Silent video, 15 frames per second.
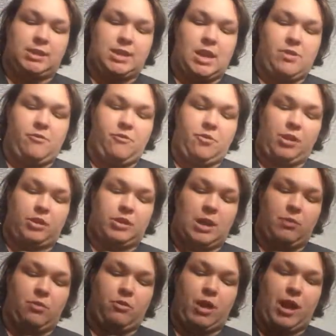like a for like
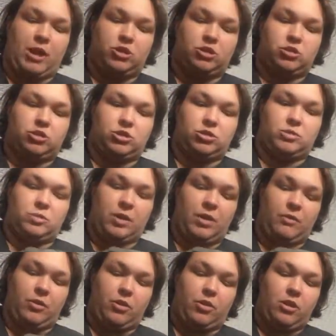diaper rash or just
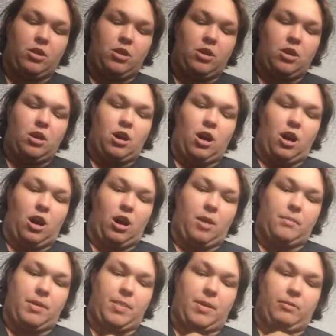whatever.
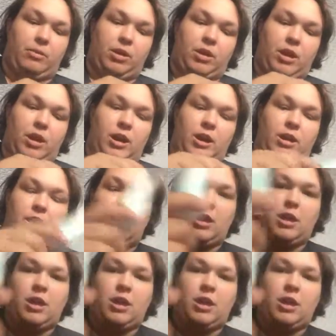And then we got